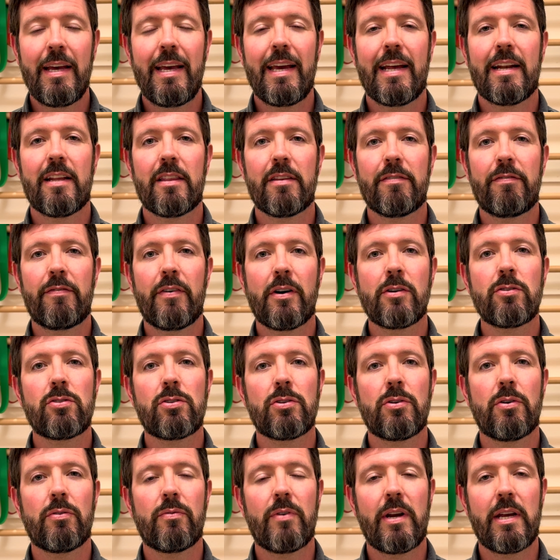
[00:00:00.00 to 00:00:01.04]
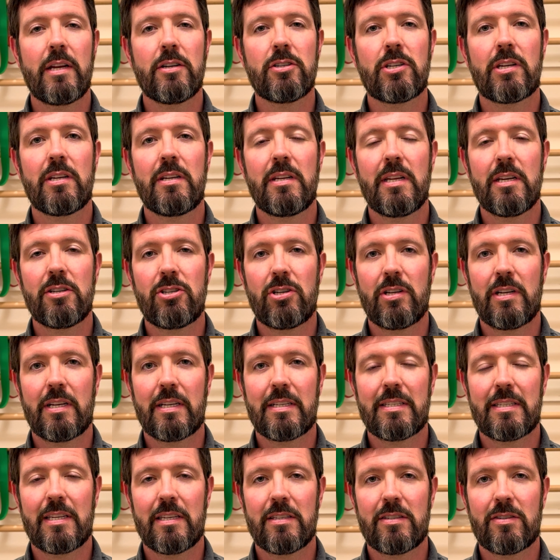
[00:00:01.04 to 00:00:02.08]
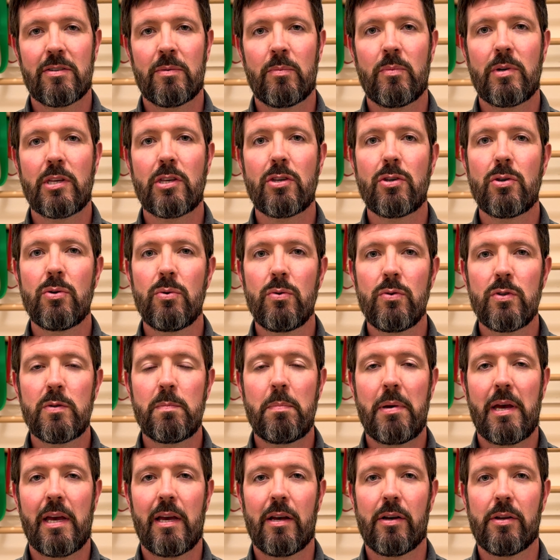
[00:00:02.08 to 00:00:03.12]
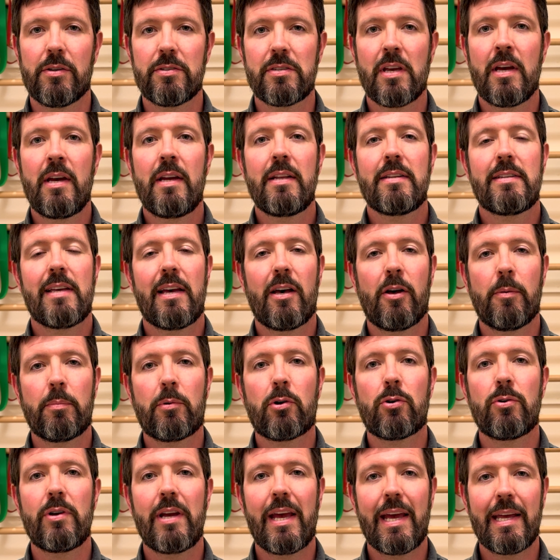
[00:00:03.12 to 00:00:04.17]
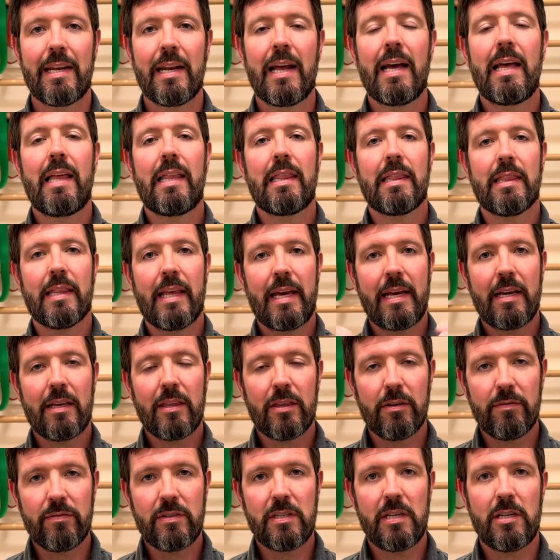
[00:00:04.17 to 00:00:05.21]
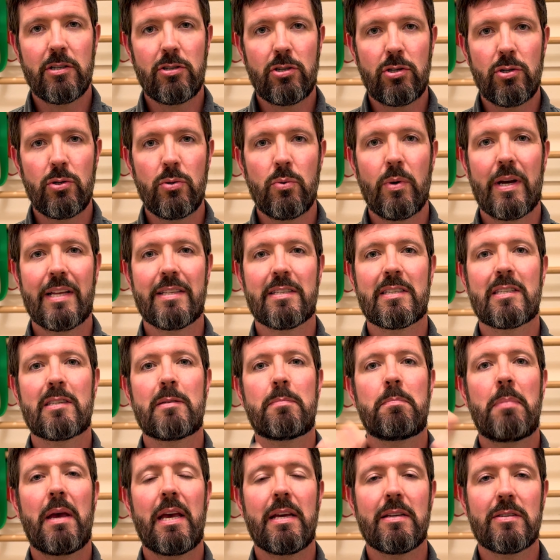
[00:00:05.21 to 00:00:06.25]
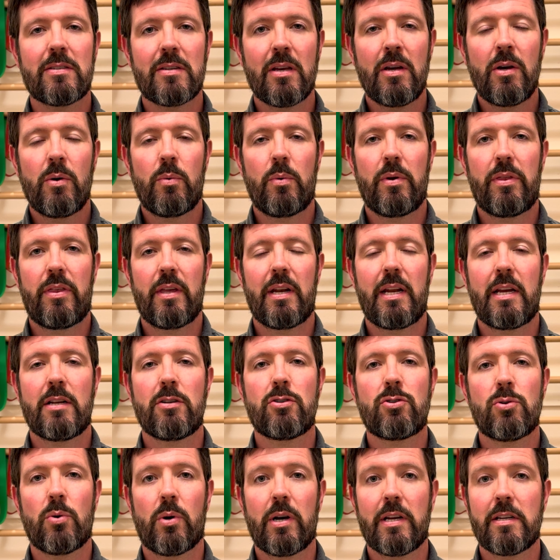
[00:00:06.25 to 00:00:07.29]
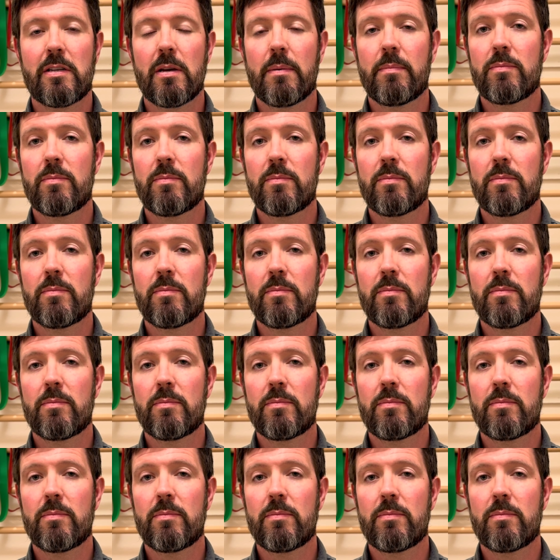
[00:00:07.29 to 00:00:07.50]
and in the functional range conditioning system, we use PAILs to help create length of tissue and space within a joint.